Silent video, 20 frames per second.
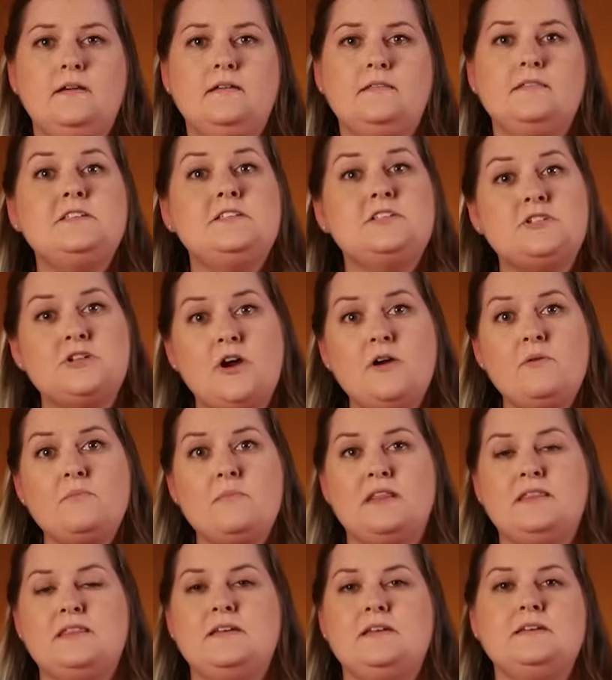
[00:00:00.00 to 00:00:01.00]
The STAR
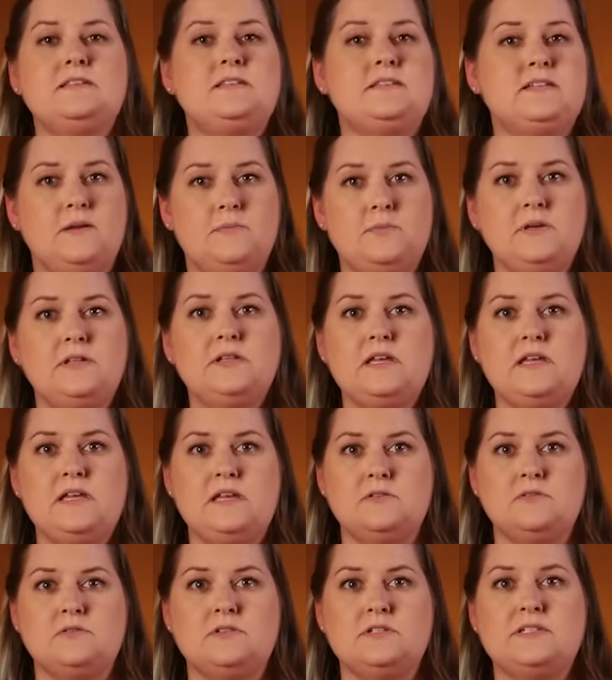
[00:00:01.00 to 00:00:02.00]
method is typically
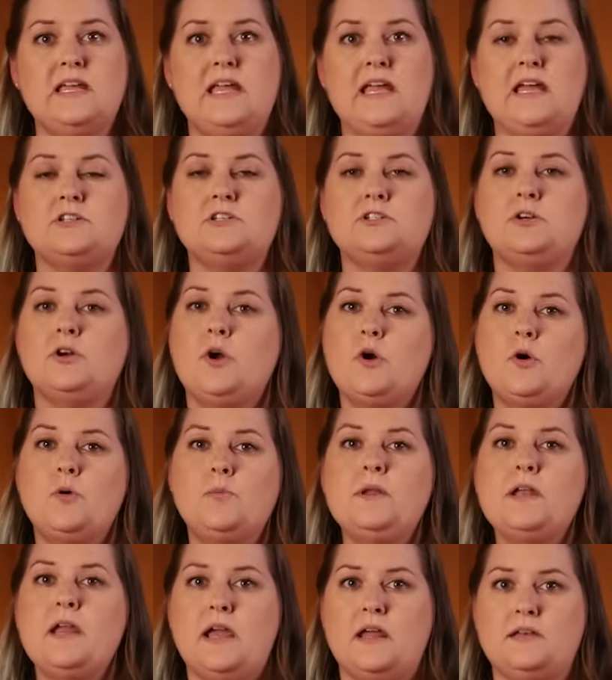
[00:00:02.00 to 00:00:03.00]
used to answer
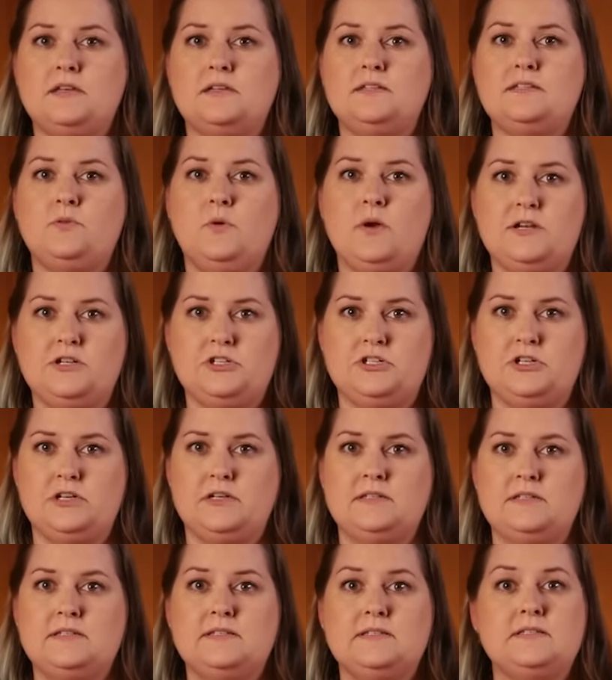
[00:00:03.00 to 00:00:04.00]
open ended
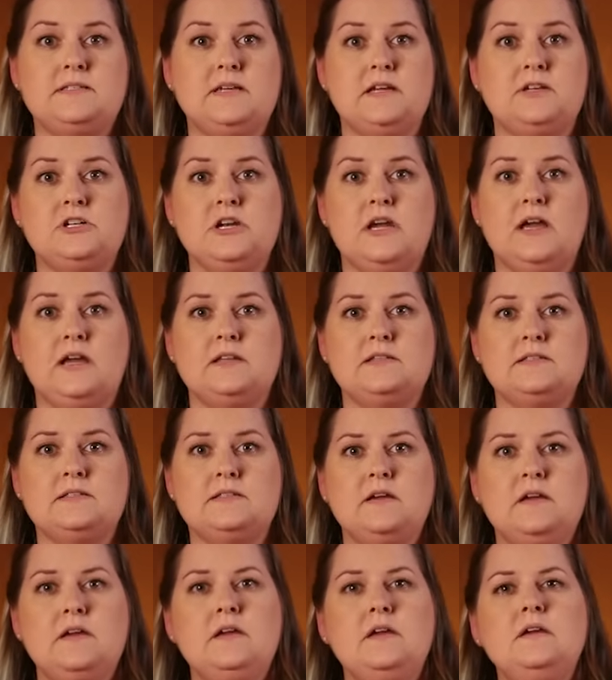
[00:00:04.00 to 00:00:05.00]
questions, such as
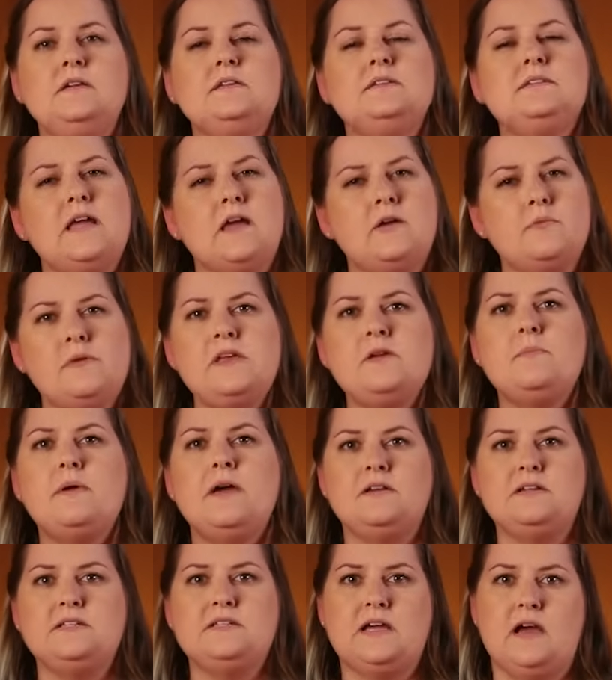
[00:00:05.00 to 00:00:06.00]
Tell me
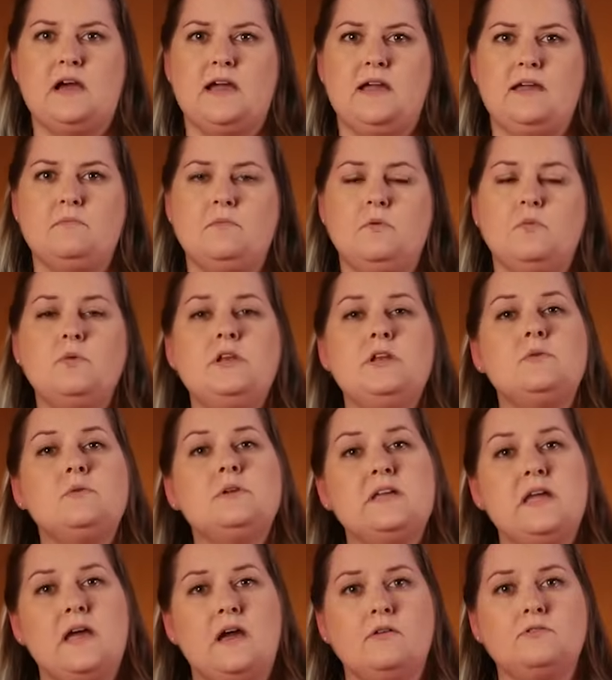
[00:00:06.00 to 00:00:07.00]
about a time when you
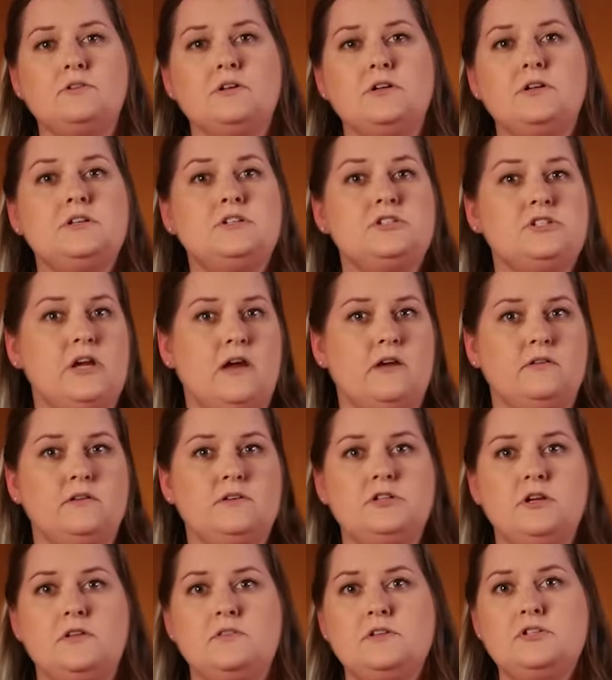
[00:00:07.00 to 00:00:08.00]
encountered a
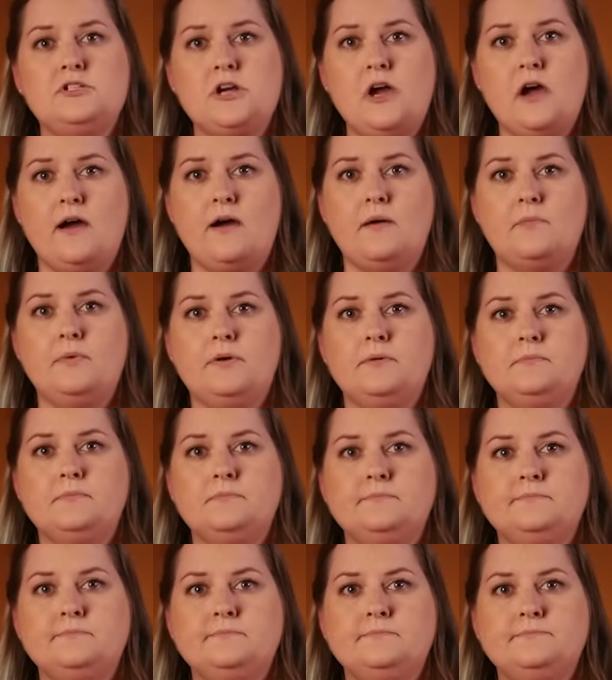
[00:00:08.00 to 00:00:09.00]
challenge on the job.
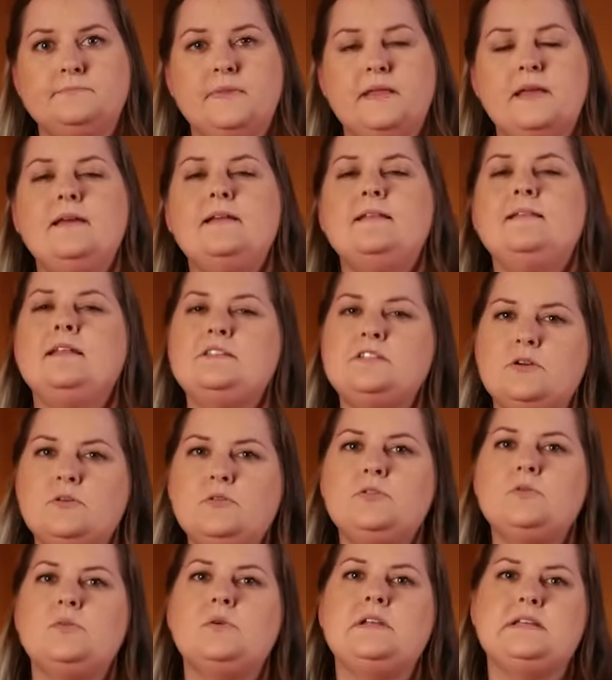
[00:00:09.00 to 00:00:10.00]
Let's go
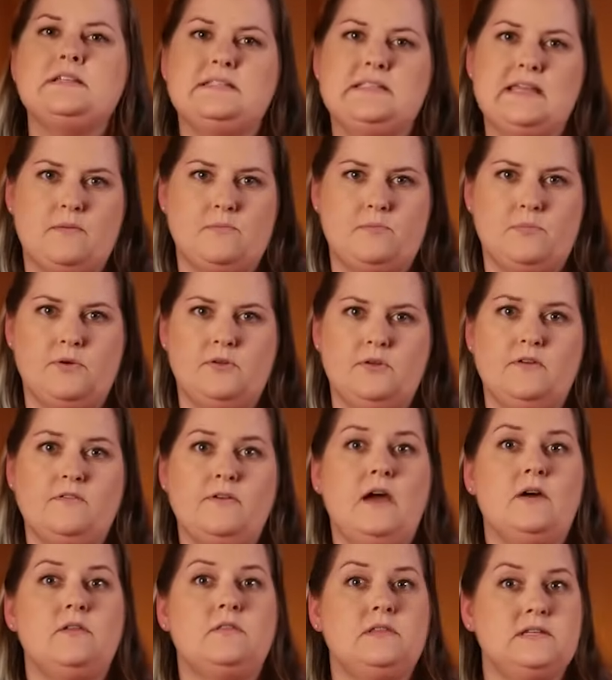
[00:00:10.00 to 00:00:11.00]
through an example of
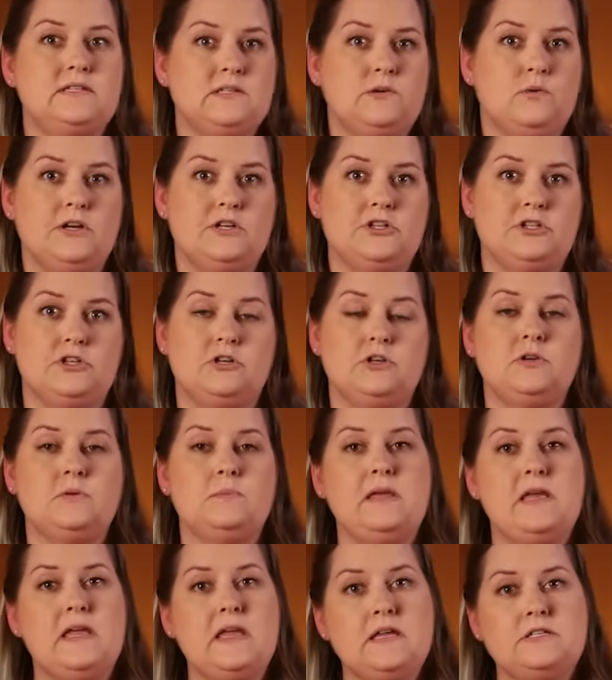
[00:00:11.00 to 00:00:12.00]
how this question could
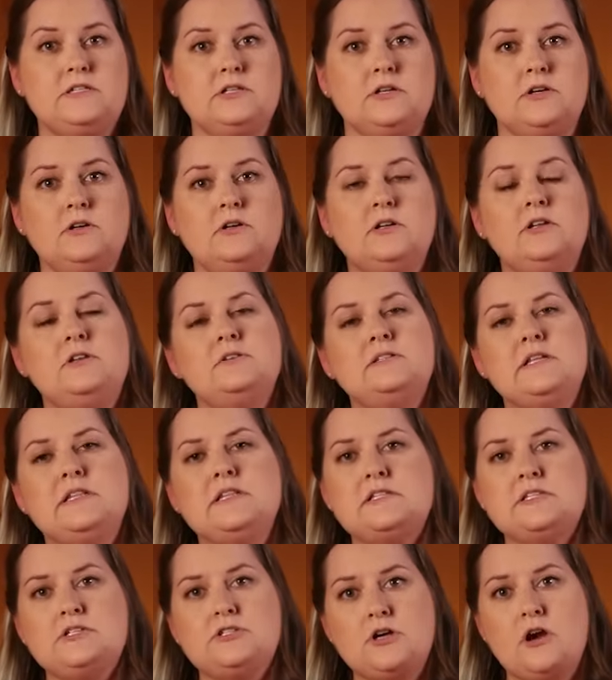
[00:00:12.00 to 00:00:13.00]
be answered using
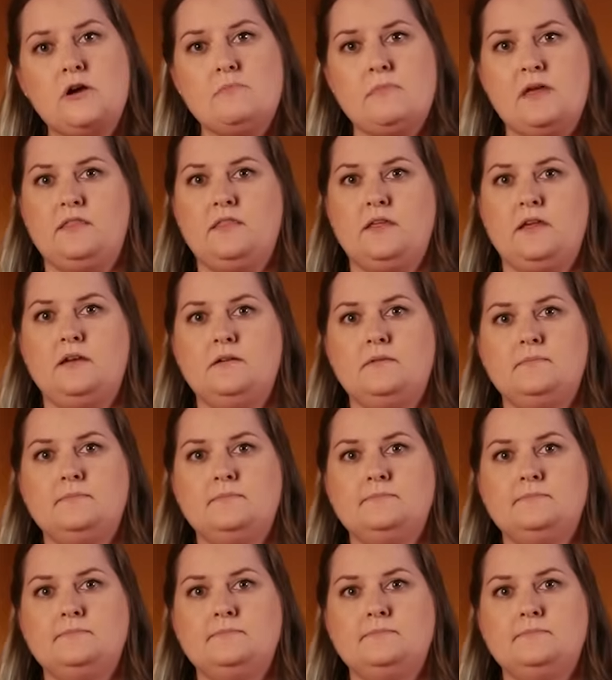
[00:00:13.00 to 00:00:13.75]
the STAR method